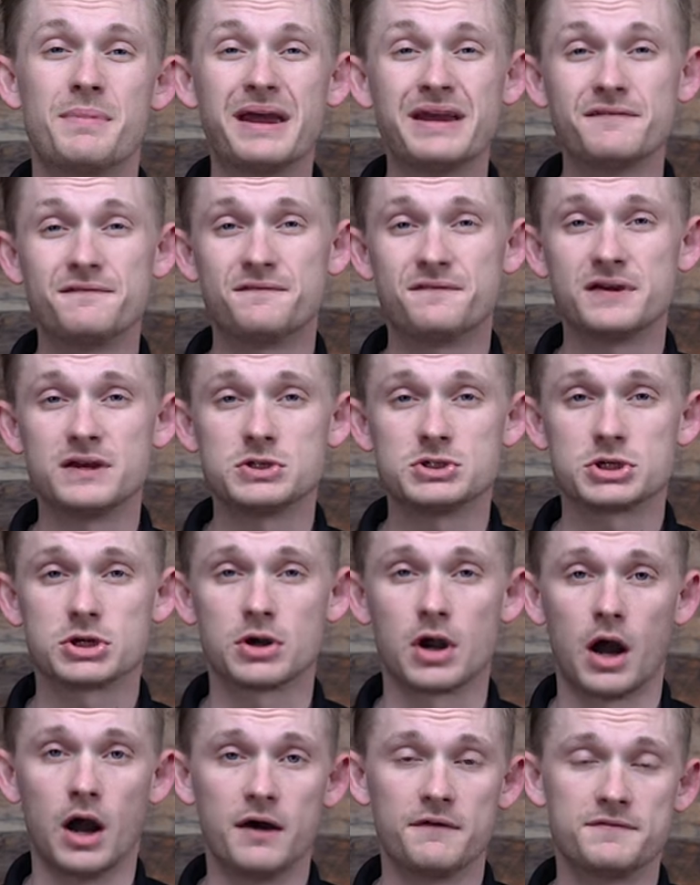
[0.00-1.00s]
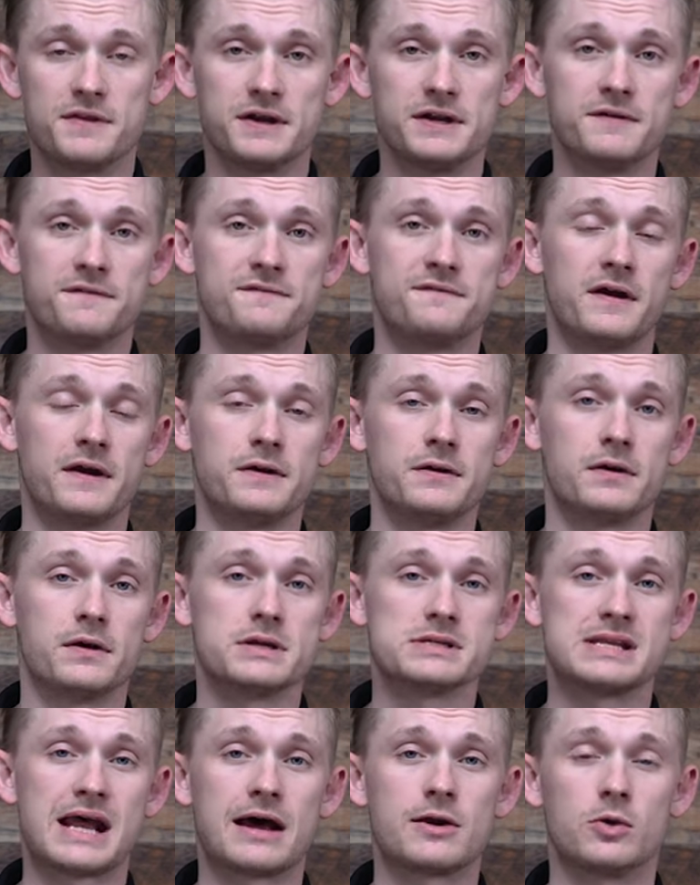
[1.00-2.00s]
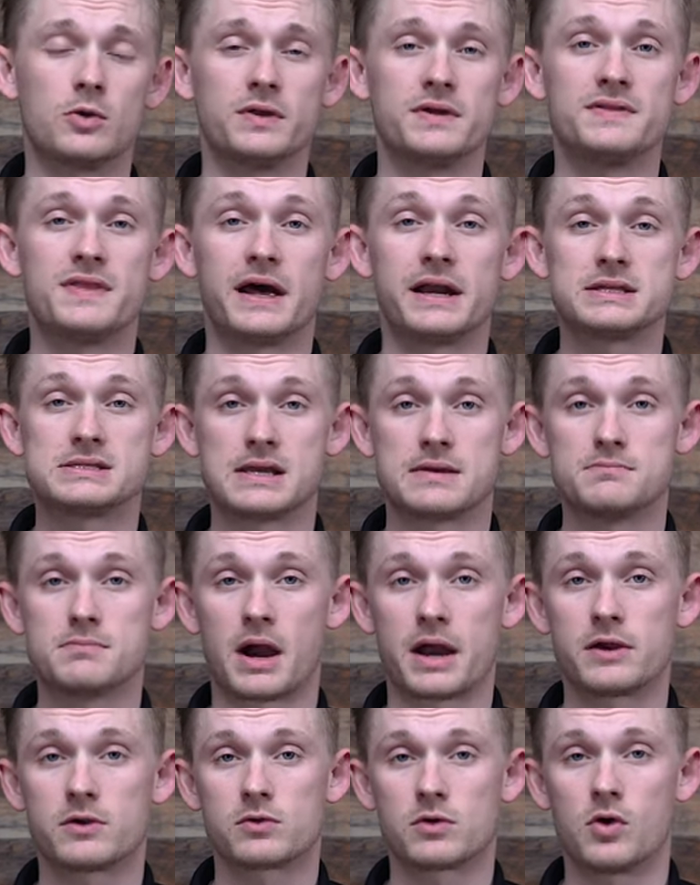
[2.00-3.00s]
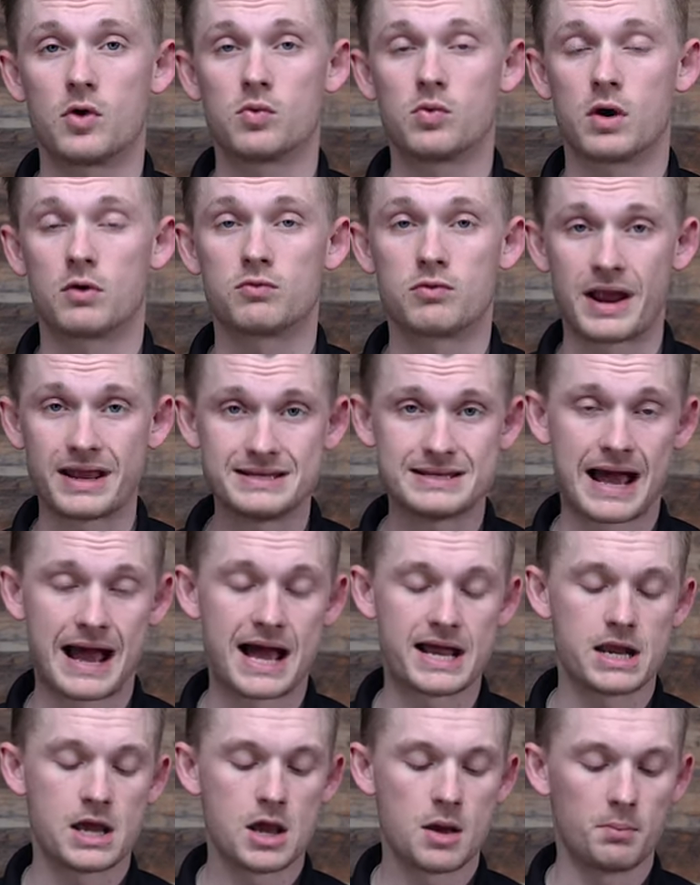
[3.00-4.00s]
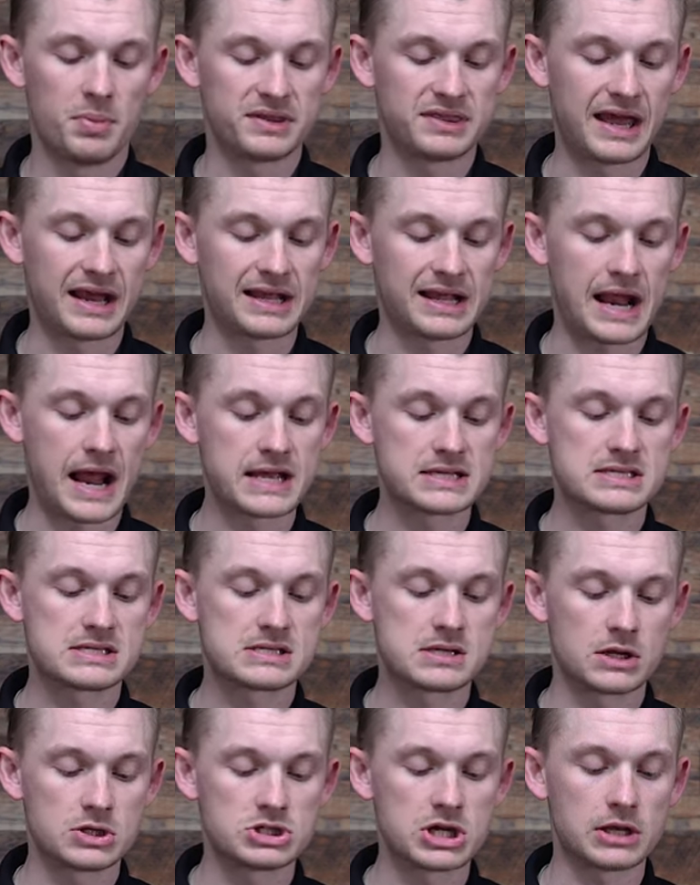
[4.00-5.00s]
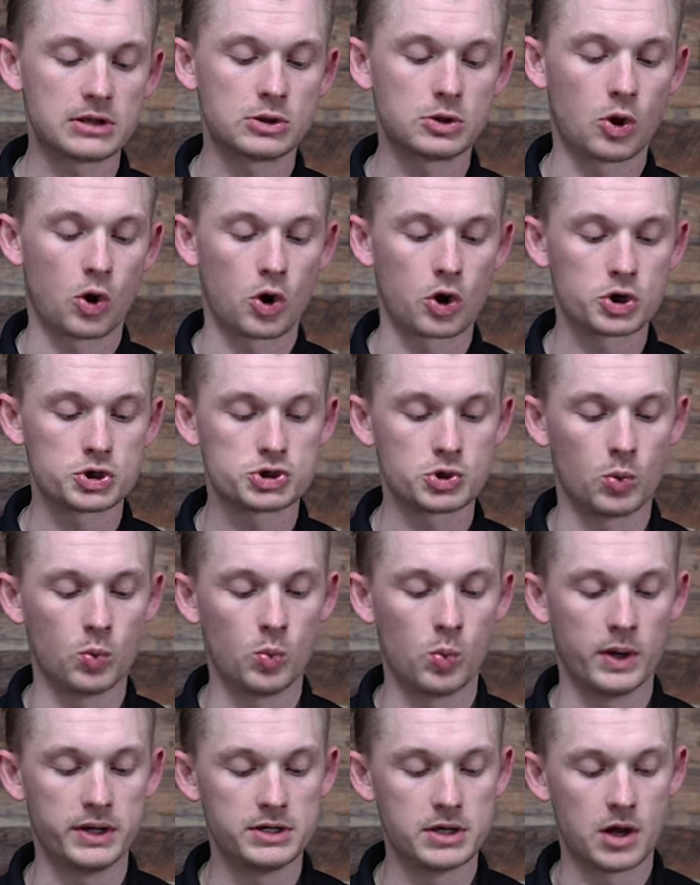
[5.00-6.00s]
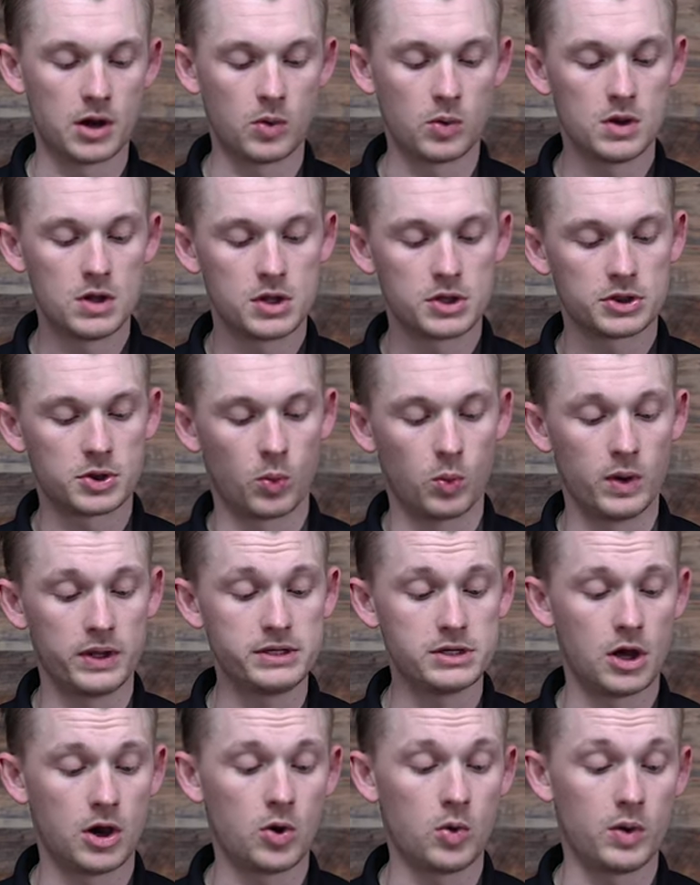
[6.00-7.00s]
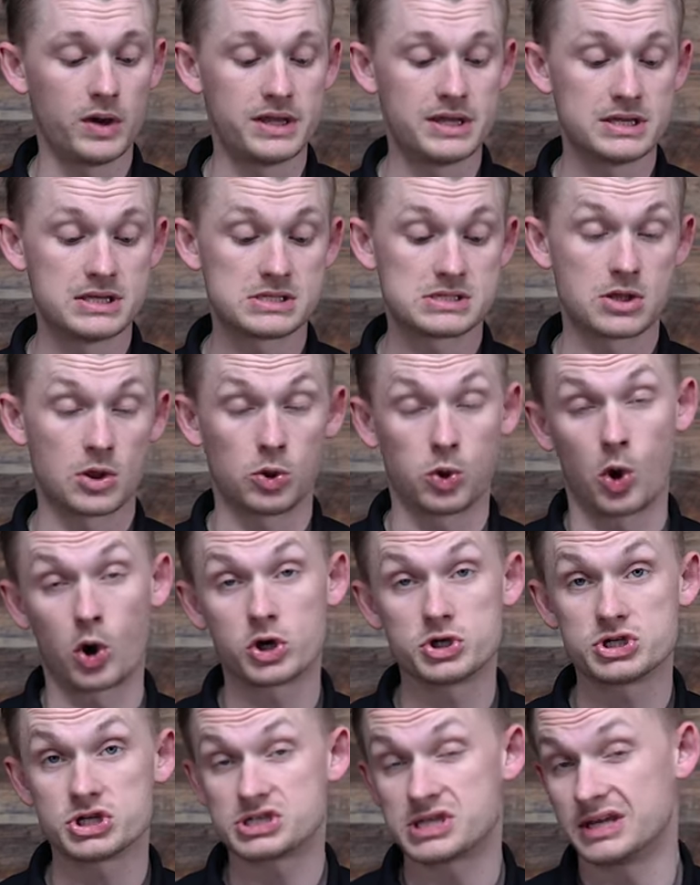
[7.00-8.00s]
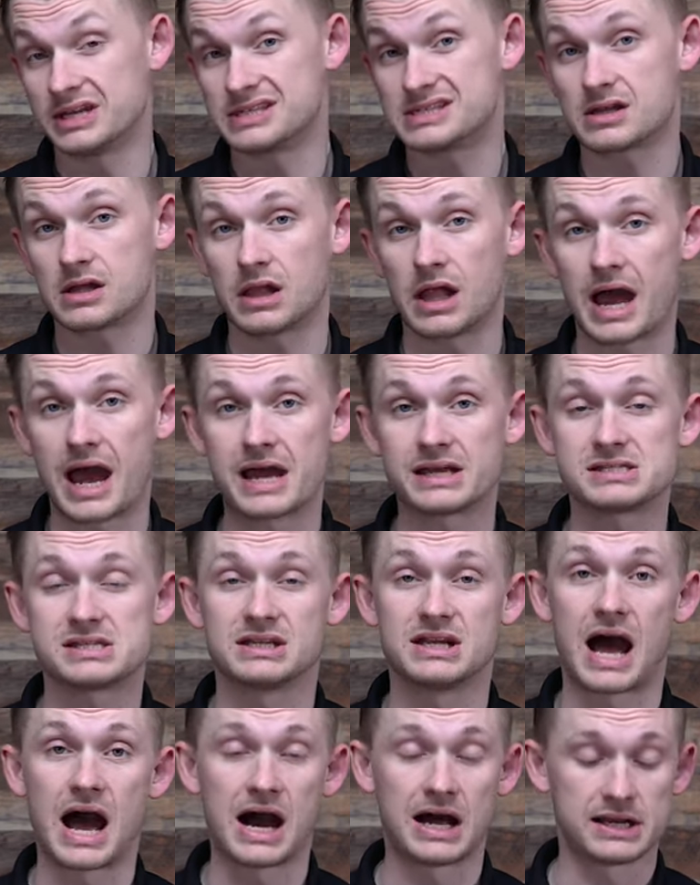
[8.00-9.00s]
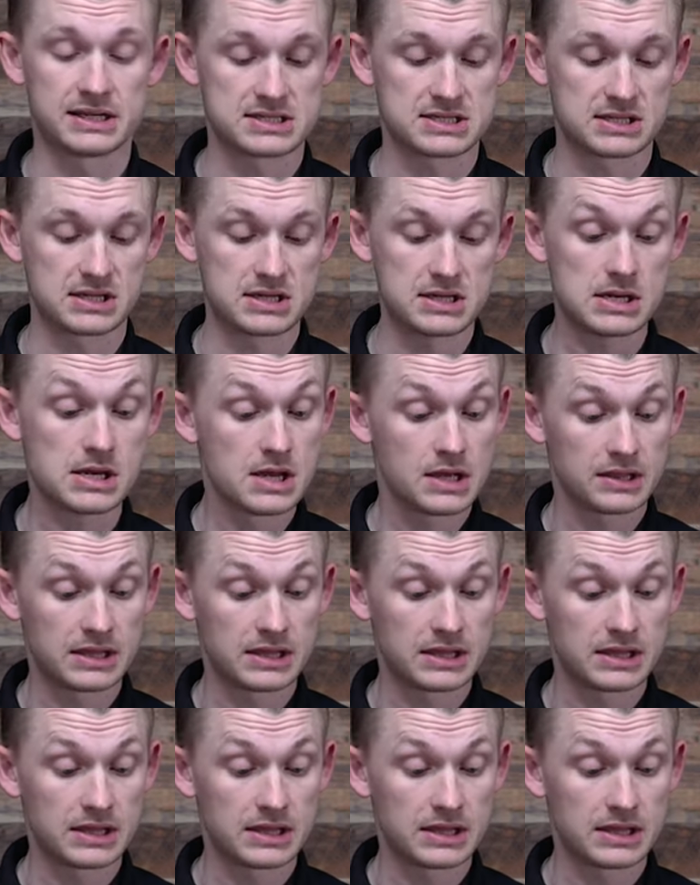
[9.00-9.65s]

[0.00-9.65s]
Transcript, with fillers: main feature of the Defender is not only that it's a micro red dot, but that it has such a large window. The window is the largest in its class, and honestly,